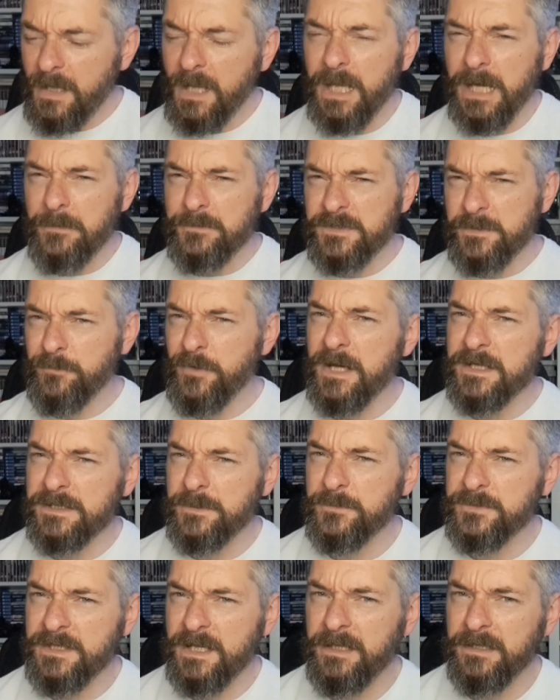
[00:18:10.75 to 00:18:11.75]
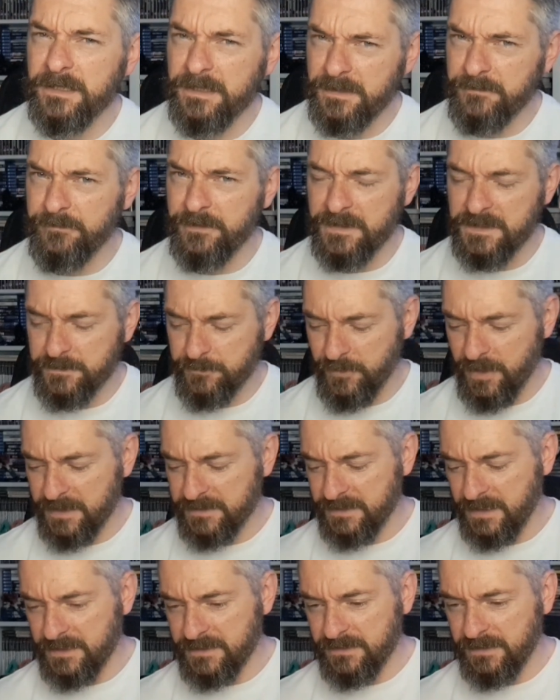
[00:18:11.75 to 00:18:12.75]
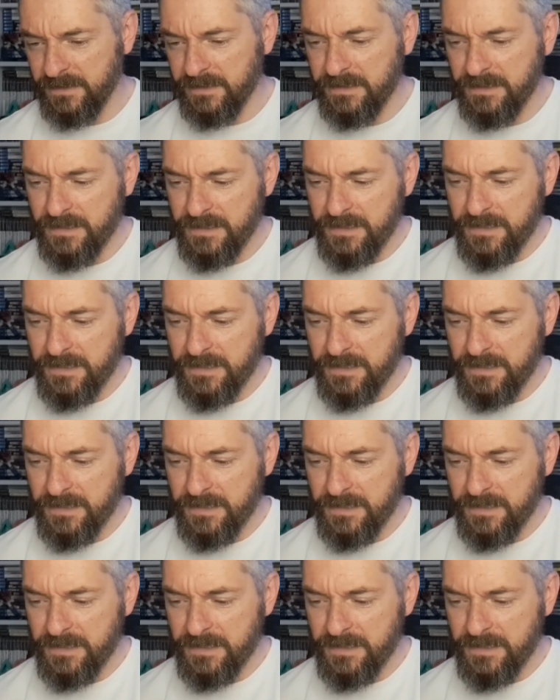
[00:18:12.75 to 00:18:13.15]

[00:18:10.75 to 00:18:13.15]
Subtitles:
and I was surprised they were selling it for this price actually.